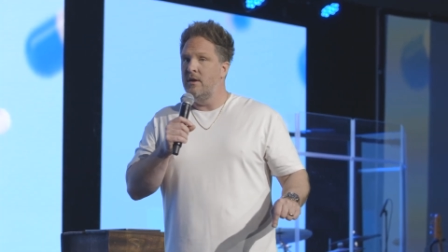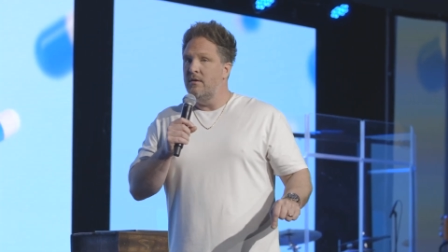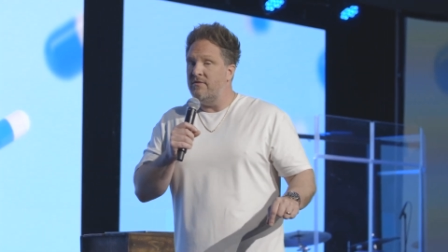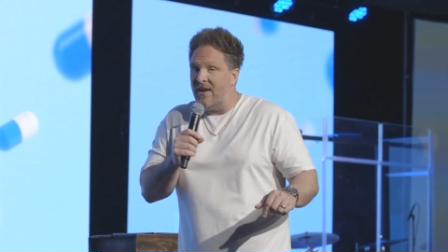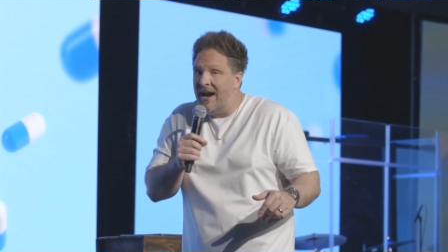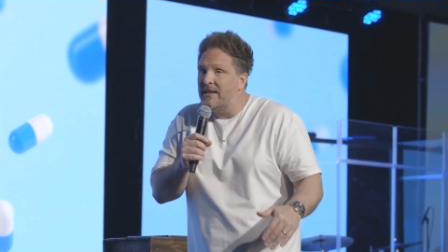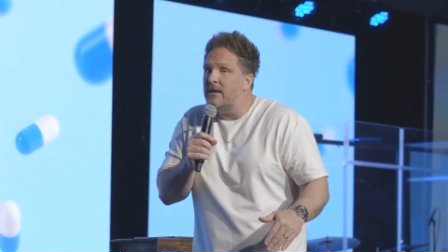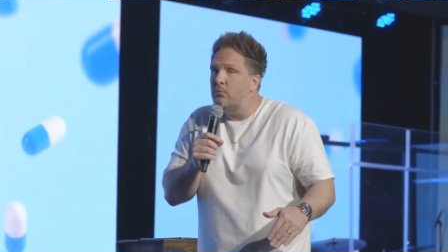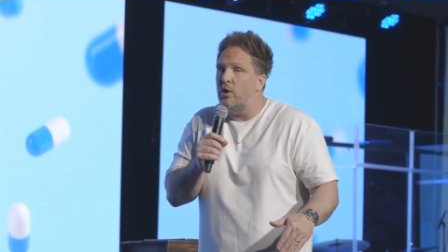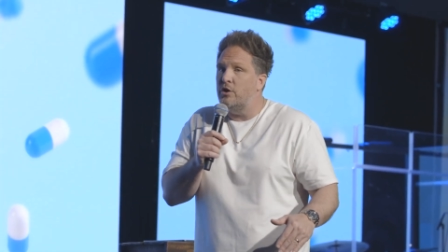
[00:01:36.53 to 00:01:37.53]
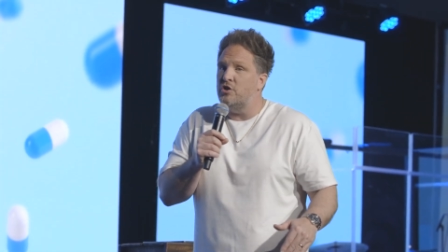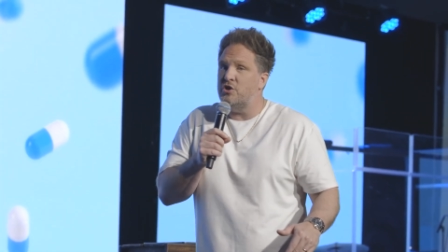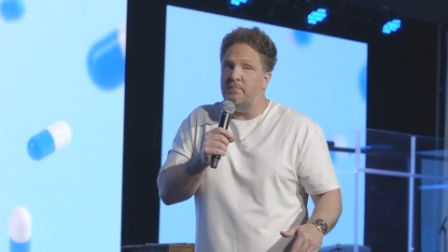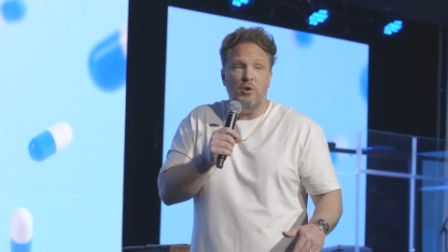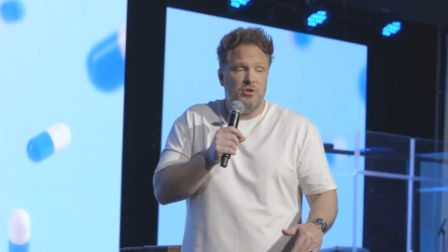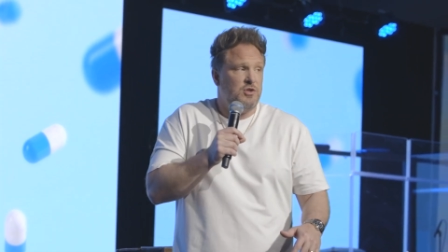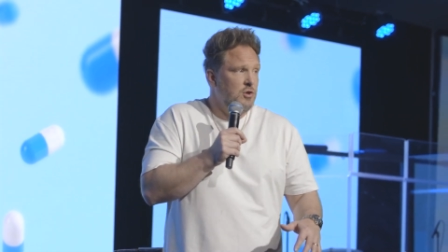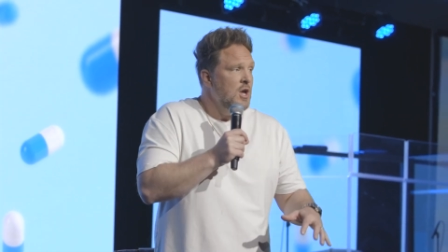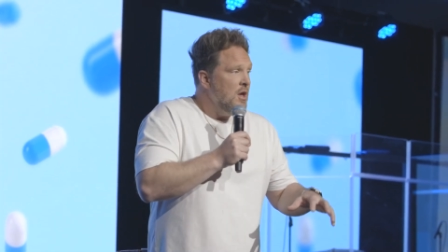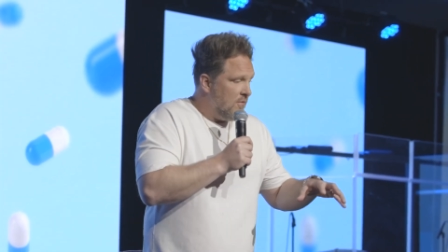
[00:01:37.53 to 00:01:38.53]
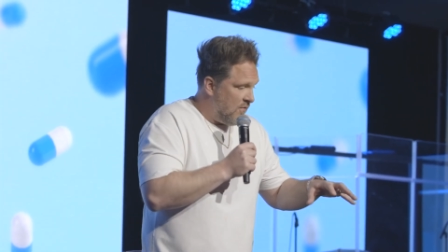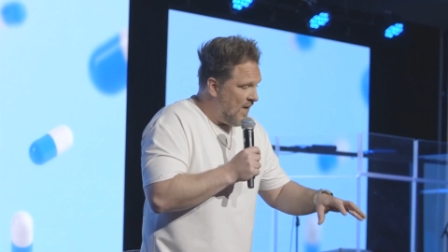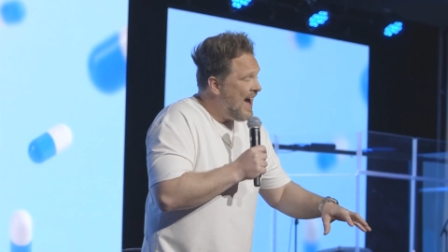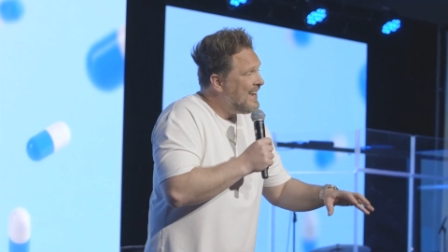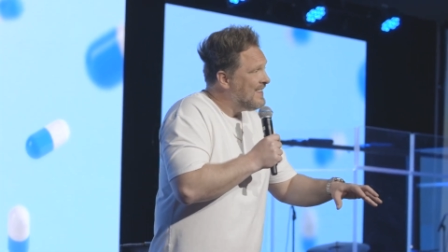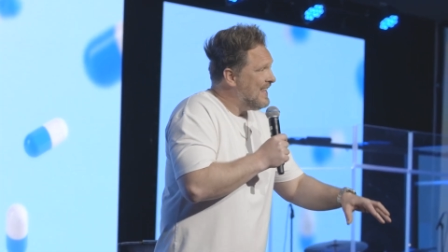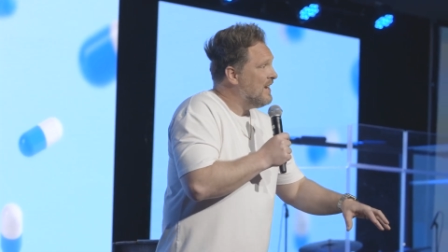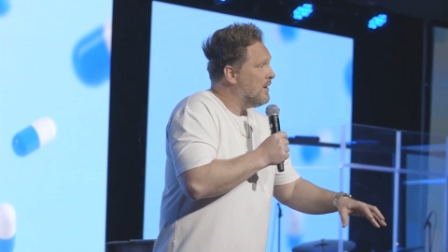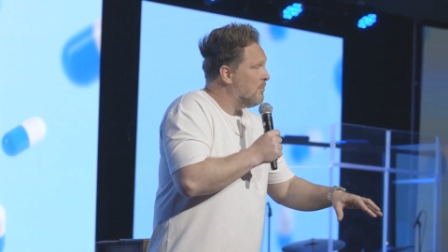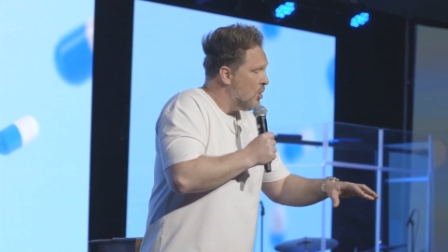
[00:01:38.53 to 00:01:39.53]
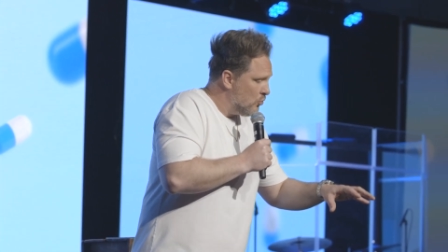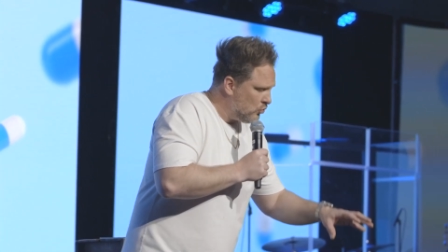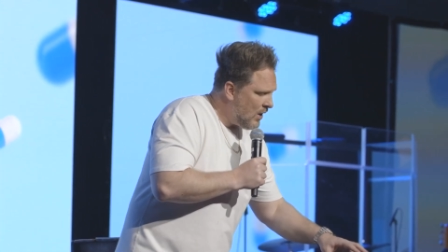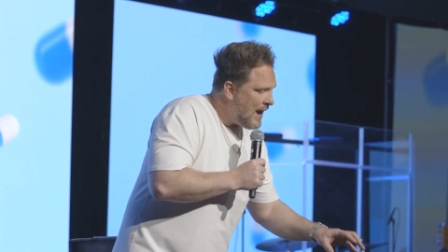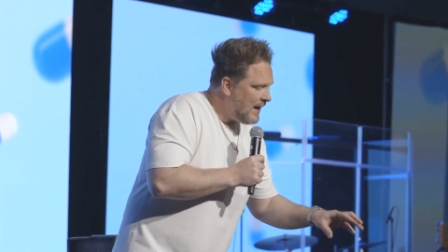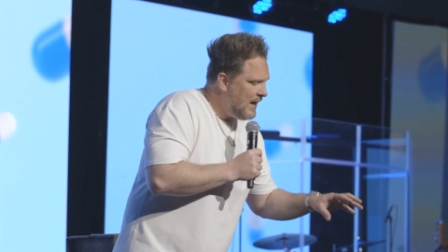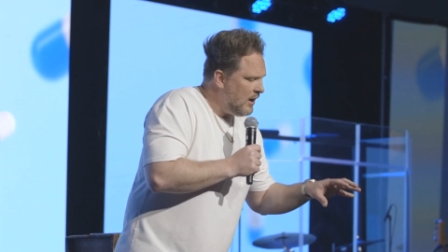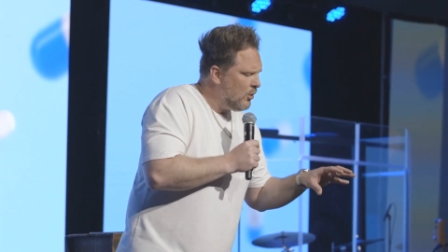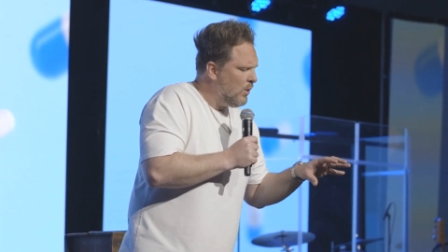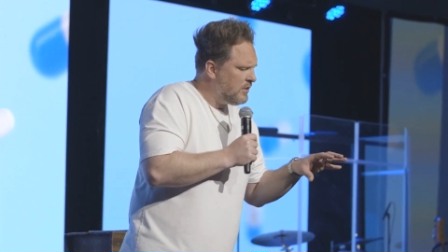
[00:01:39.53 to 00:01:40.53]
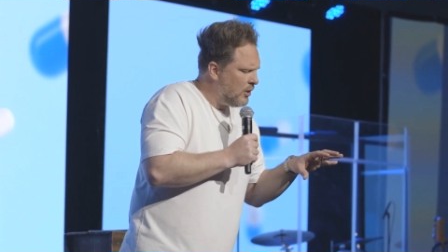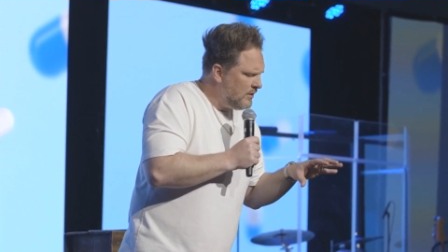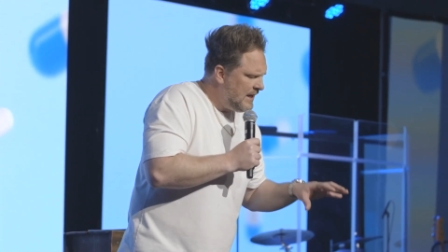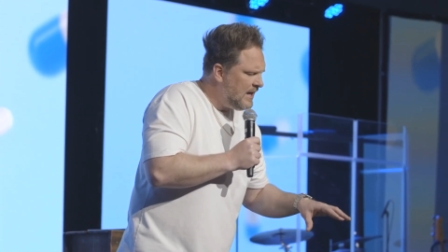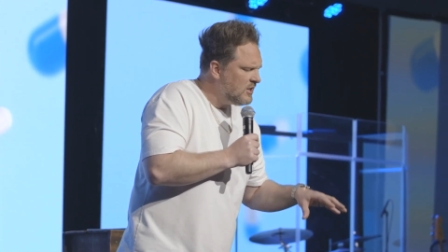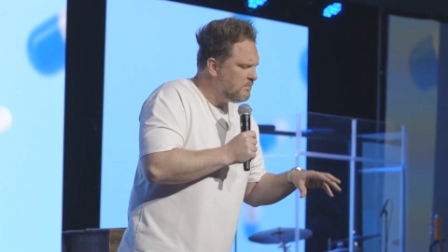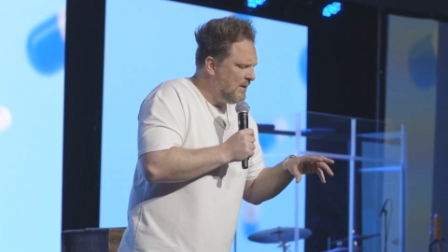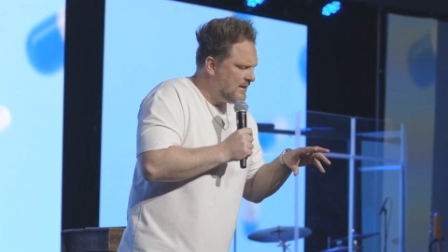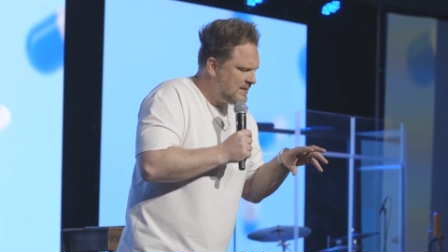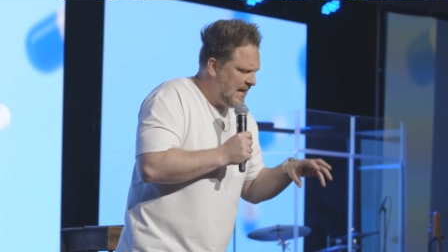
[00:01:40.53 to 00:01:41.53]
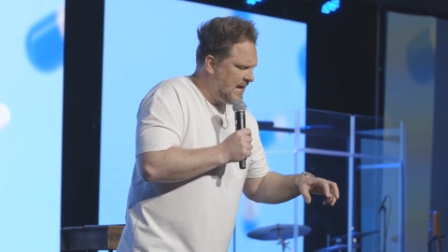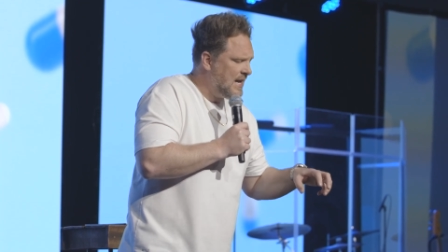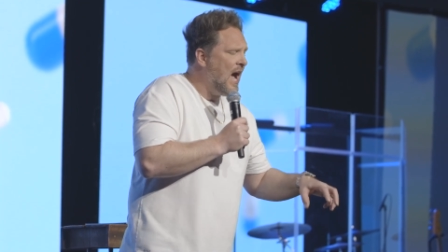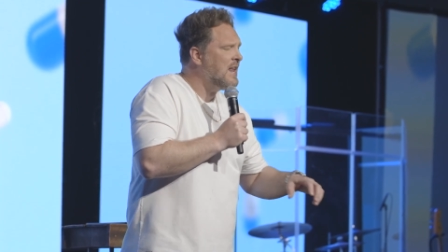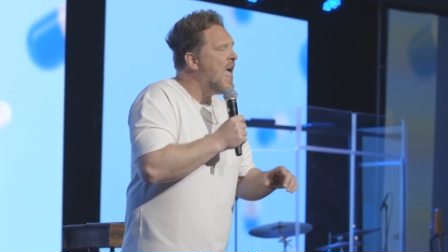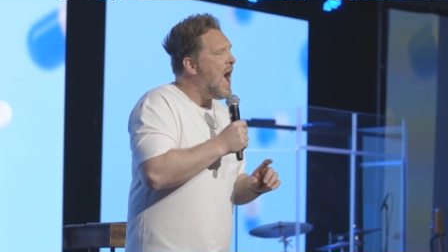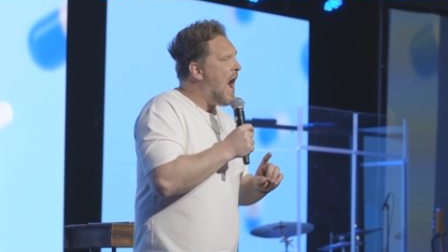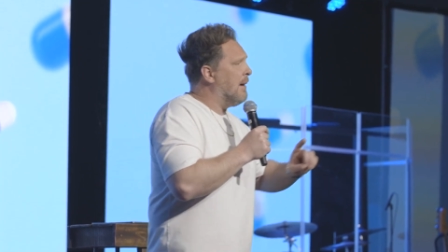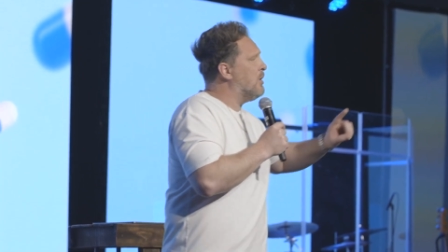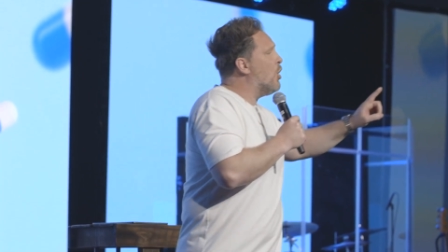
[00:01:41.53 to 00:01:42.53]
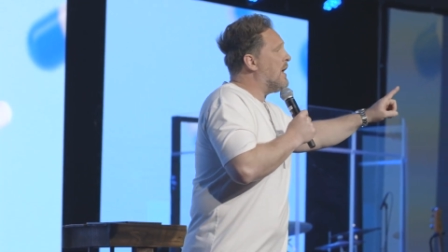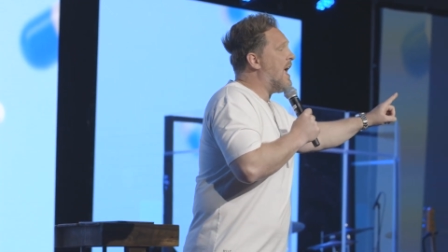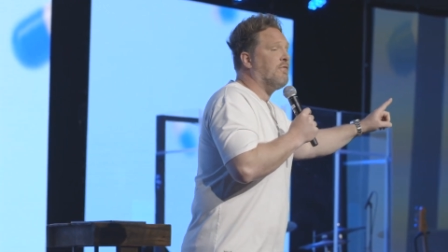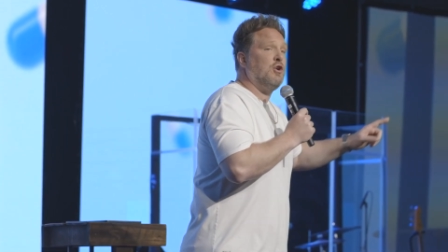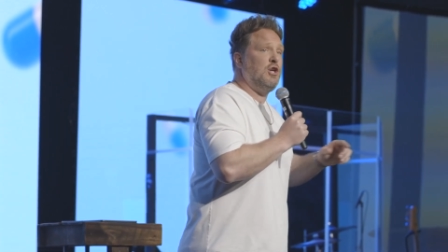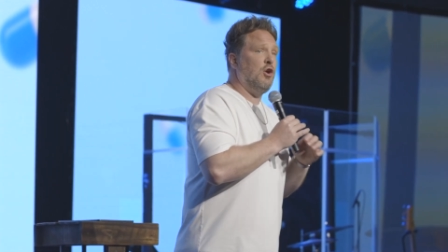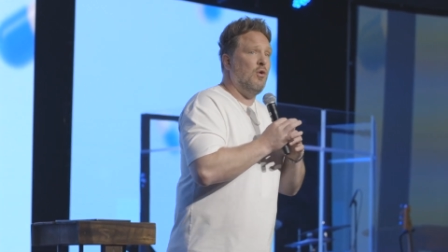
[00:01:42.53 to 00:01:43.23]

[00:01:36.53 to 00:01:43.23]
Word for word: Find them where you're supposed to. Find them right here with their knees bent, saying, God, I'm going after you.